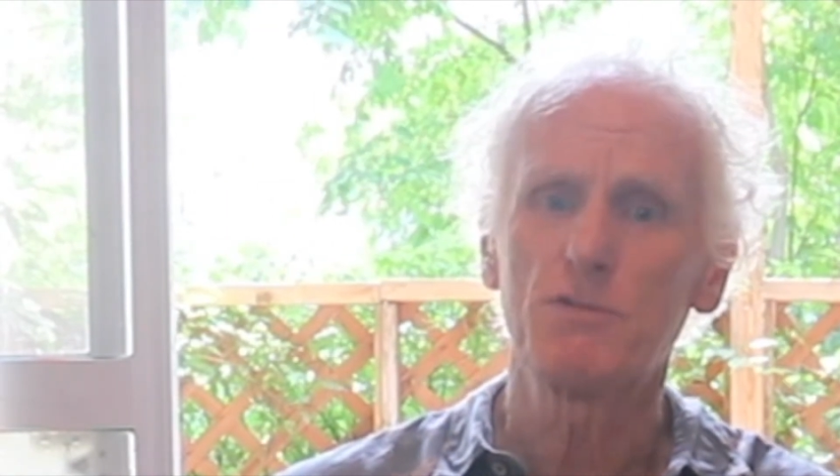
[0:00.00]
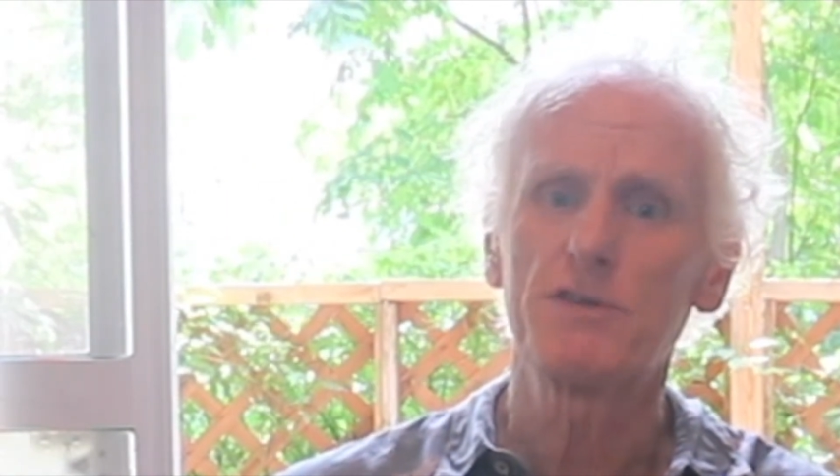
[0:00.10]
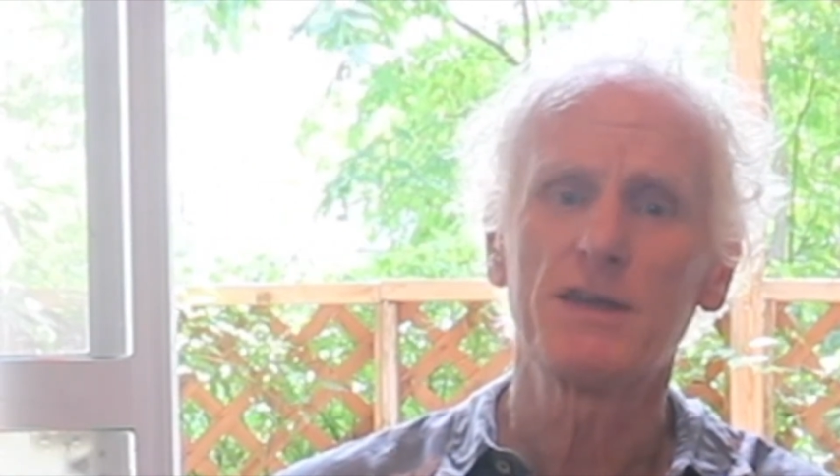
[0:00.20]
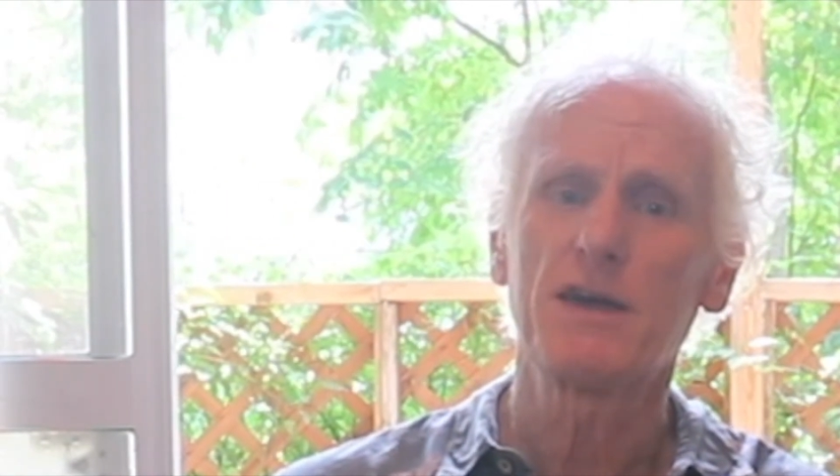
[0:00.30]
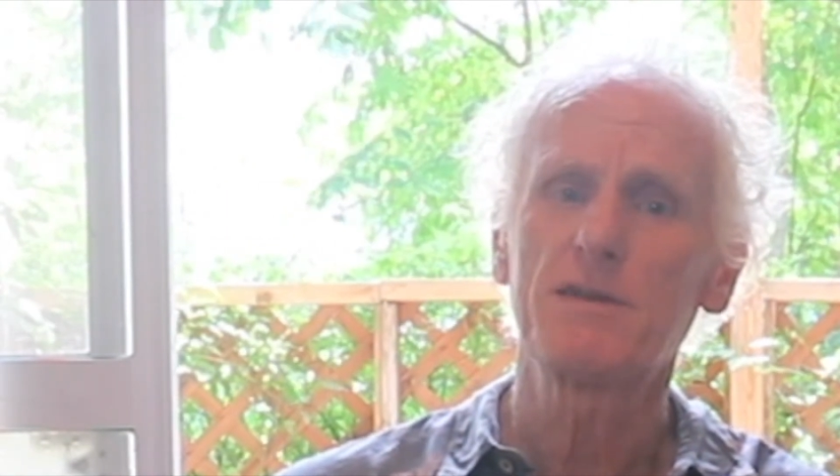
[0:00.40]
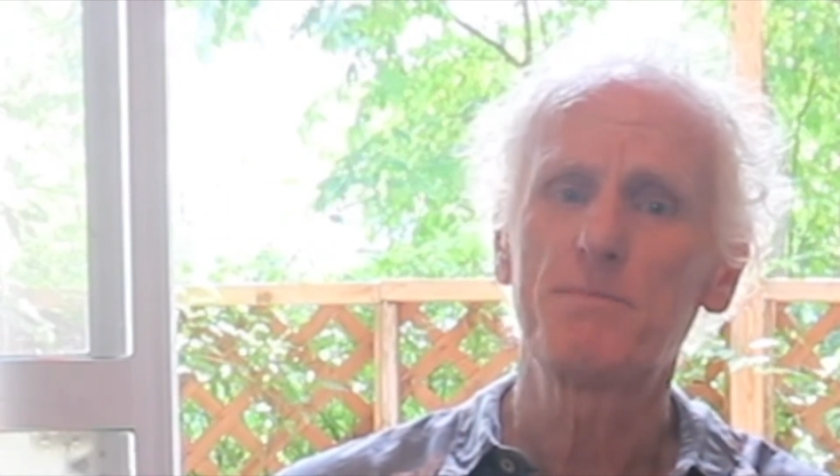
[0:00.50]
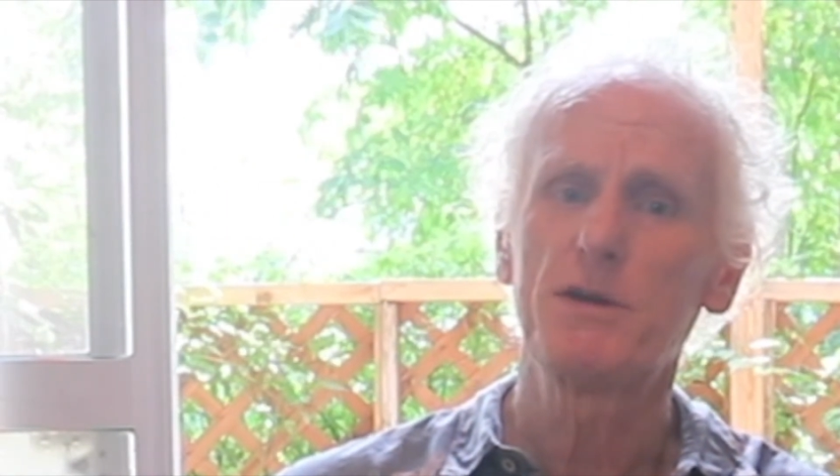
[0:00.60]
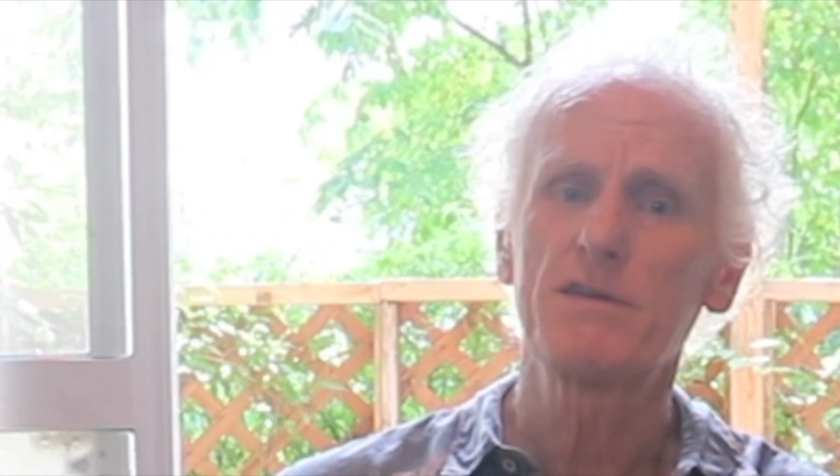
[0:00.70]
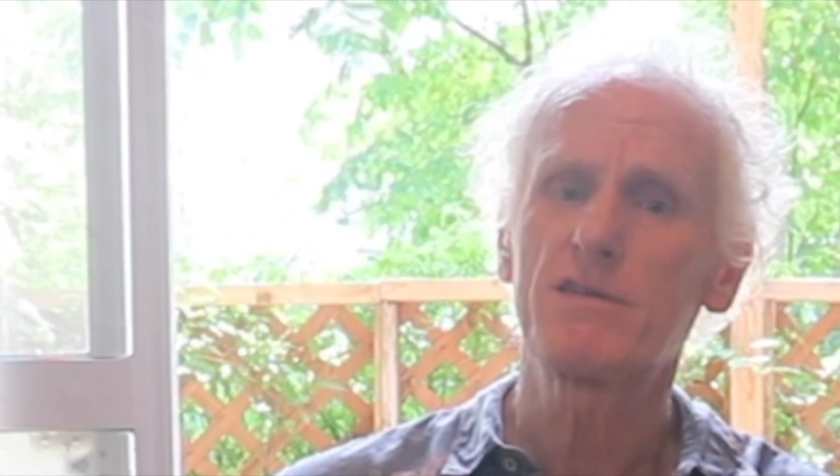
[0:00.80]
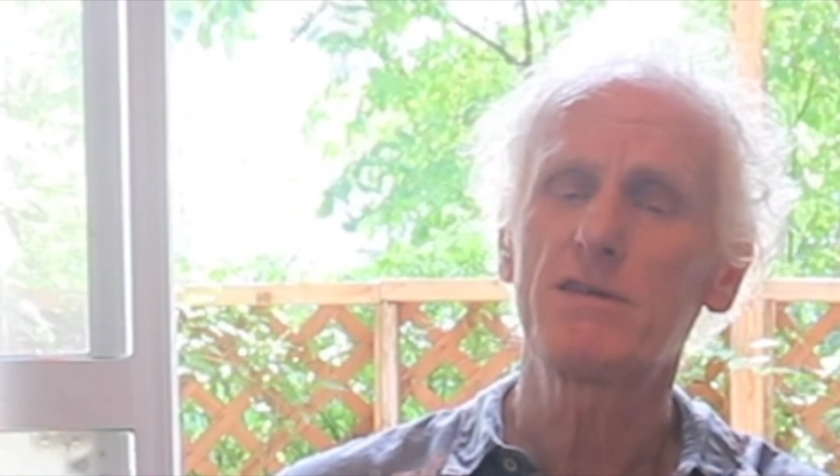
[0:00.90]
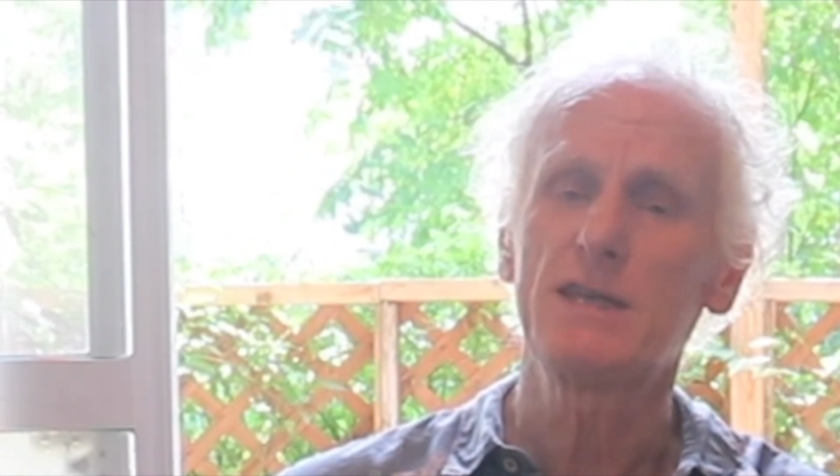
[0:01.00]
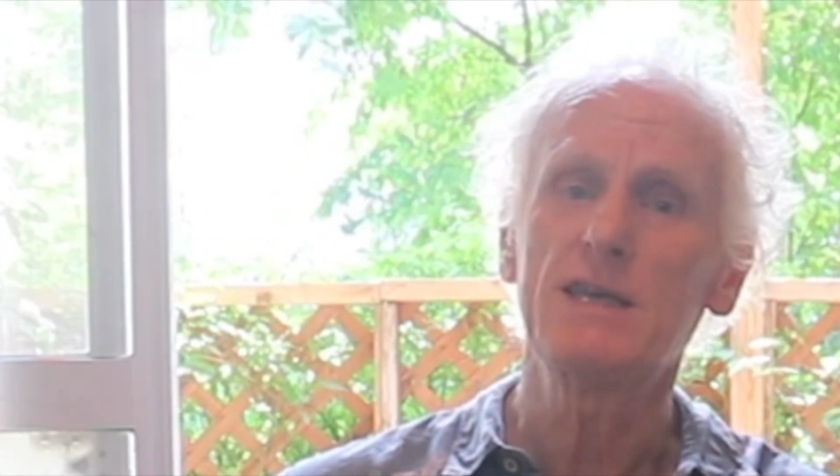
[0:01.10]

with another person